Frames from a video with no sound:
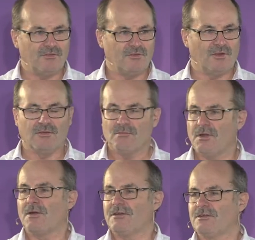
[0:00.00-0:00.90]
you know,
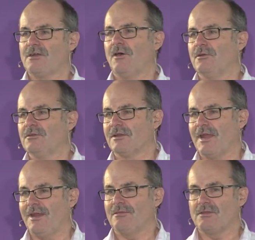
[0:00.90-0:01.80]
Maori didn't own the
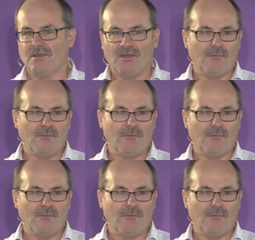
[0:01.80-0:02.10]
land,